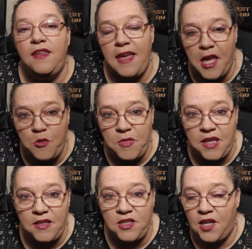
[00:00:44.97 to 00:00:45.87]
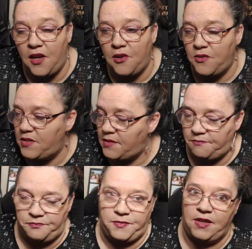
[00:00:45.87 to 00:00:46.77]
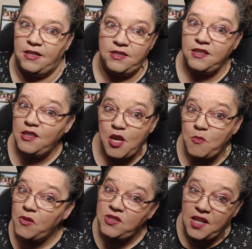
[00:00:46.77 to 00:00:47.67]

gaming chairs, kitchen table